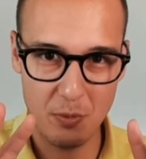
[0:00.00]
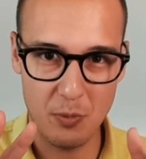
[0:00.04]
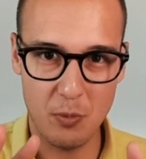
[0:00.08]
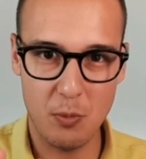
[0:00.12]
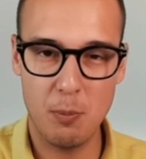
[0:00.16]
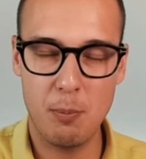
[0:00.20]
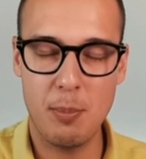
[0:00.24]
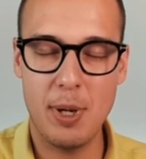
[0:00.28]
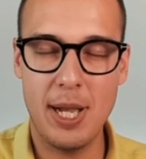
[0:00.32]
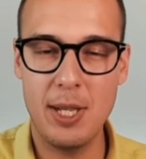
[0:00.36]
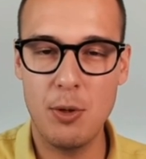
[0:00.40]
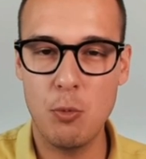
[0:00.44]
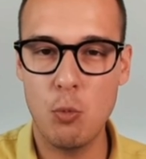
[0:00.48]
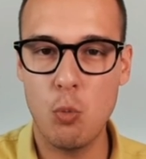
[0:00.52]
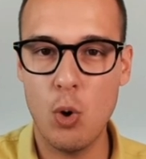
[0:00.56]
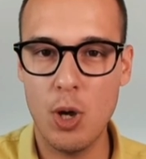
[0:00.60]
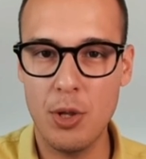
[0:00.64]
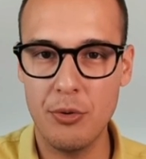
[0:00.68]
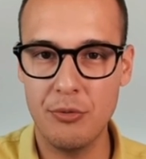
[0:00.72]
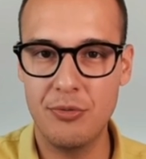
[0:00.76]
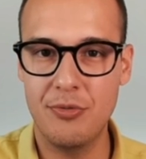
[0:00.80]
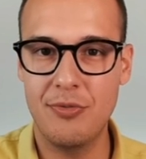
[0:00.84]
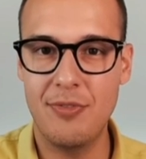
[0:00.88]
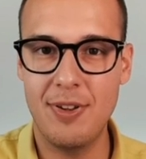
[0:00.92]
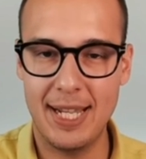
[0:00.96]
by one
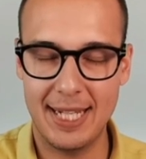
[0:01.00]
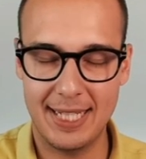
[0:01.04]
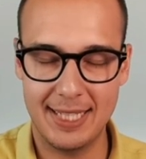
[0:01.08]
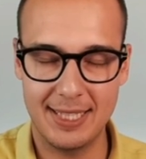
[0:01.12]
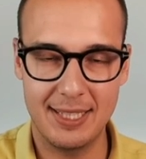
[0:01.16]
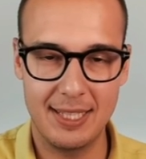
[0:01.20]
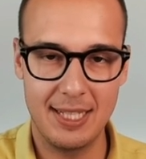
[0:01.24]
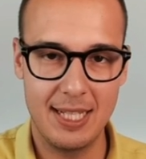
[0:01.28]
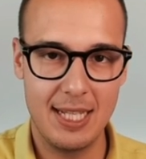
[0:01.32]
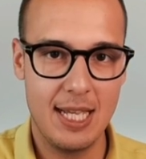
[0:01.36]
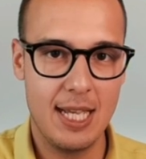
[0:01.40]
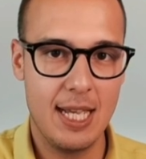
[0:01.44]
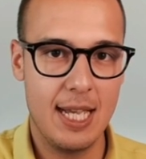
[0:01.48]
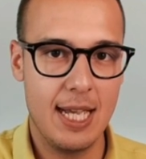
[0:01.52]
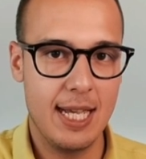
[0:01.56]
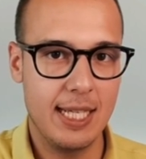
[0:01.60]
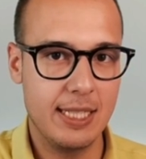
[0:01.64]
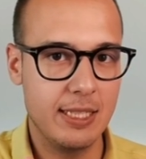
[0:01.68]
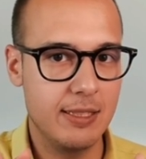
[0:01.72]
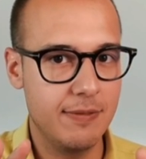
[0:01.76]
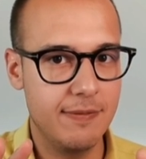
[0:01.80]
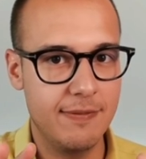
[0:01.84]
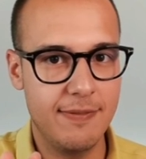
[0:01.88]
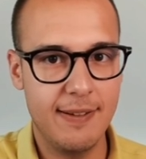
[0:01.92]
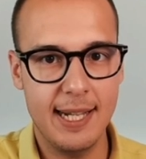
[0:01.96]
fact. And the
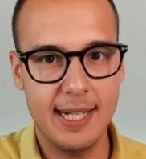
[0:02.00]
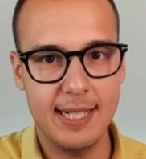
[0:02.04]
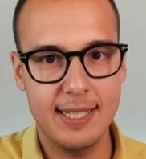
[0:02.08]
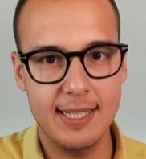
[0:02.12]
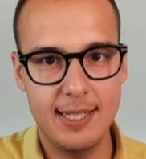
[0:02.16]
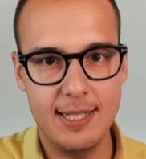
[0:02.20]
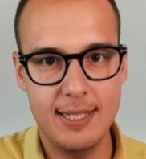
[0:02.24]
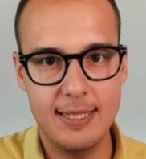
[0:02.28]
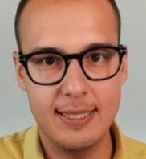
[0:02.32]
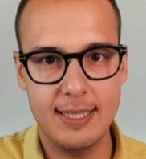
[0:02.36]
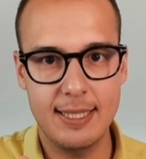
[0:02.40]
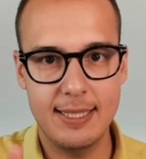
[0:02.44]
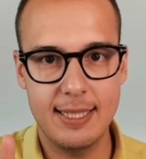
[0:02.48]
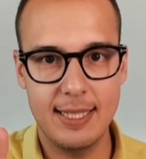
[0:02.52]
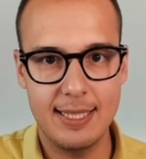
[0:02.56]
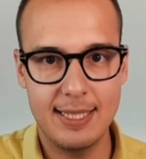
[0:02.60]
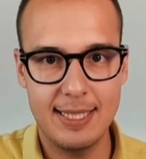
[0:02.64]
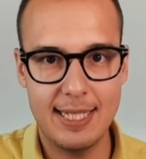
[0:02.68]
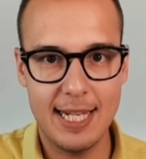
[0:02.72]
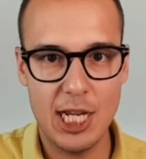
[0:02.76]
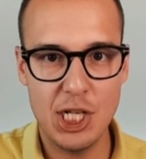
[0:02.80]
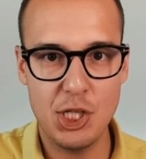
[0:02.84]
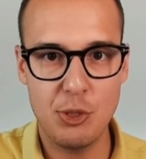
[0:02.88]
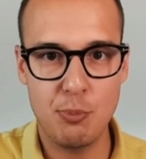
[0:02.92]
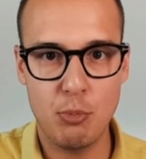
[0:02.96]
fact is that the
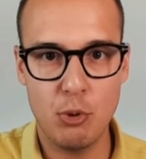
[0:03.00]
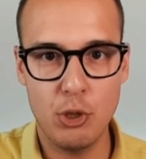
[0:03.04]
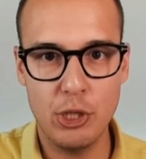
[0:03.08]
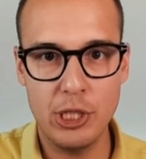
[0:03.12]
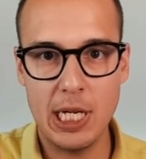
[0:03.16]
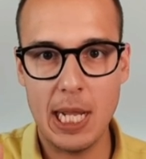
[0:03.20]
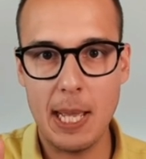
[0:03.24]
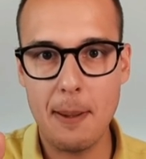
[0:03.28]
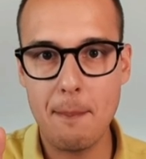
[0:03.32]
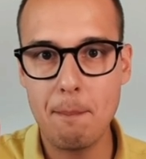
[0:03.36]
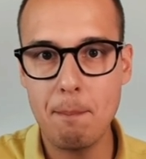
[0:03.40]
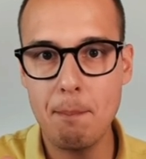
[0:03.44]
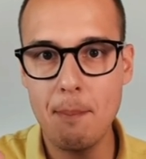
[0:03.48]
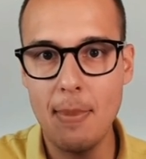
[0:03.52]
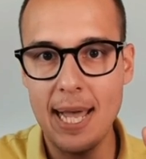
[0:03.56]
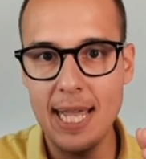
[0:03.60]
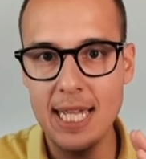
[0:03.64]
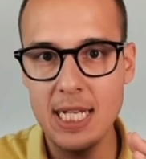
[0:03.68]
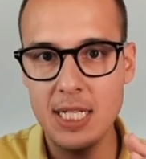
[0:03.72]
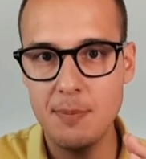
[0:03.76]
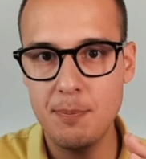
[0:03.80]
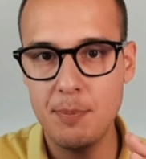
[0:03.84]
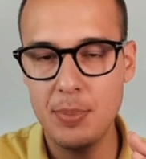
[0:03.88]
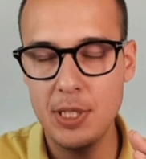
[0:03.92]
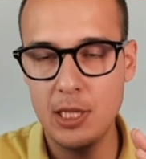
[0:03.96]
dashboard
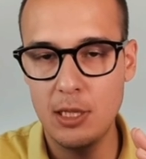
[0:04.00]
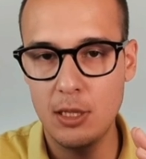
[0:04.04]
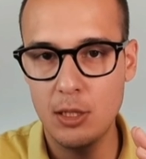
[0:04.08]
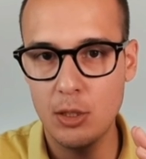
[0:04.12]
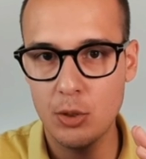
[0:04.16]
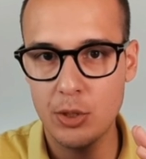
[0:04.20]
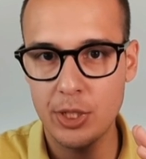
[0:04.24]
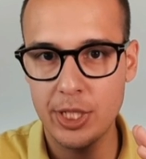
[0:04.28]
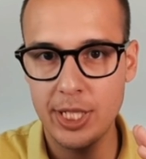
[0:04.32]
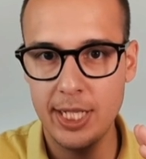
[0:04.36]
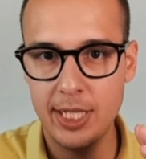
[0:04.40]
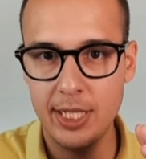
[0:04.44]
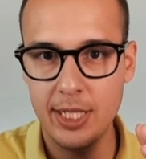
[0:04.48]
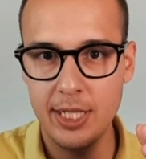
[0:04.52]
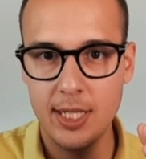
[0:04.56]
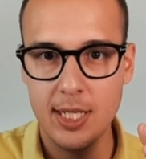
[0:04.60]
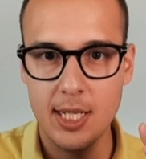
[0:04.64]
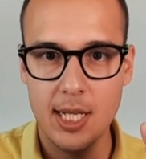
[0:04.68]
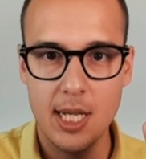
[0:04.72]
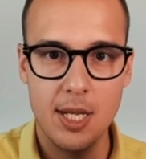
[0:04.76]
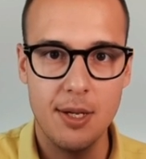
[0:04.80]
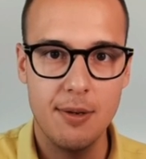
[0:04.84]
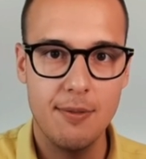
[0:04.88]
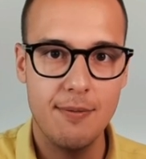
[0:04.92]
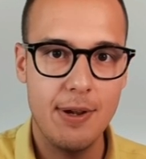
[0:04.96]
might be looking
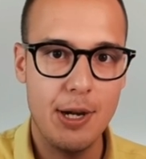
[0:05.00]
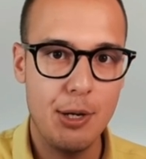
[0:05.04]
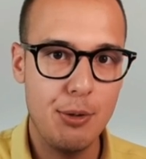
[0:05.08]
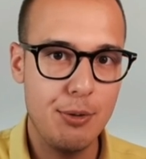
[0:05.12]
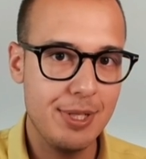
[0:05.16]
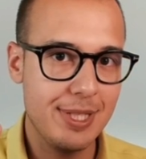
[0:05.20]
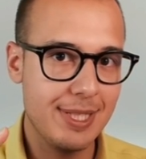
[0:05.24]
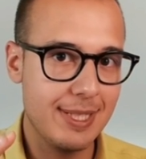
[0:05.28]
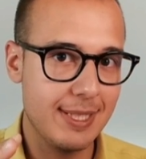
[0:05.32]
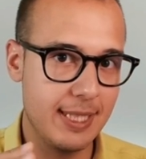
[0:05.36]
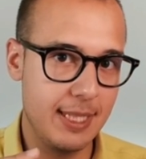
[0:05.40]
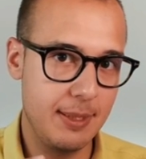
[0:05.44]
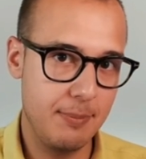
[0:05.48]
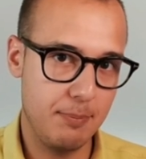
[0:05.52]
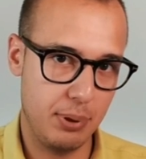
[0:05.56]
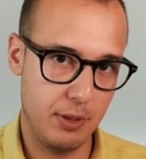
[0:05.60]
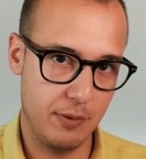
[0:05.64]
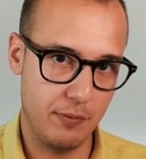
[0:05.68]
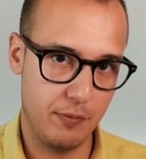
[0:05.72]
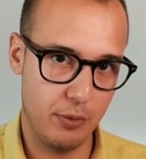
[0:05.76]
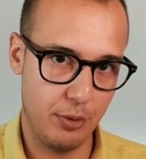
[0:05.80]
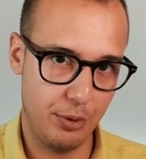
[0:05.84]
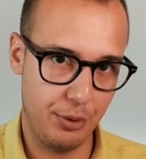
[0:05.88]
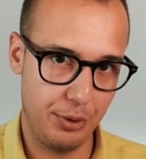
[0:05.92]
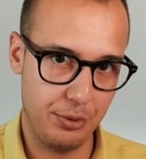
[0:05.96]
very simple
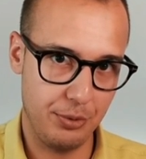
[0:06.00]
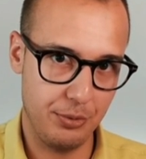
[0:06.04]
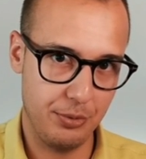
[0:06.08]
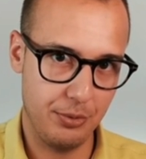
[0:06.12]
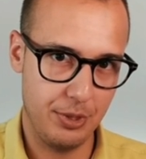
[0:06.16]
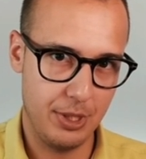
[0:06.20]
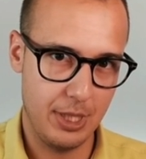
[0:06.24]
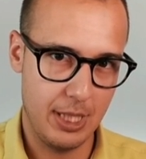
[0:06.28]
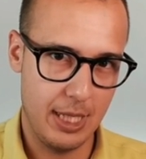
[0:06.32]
for you.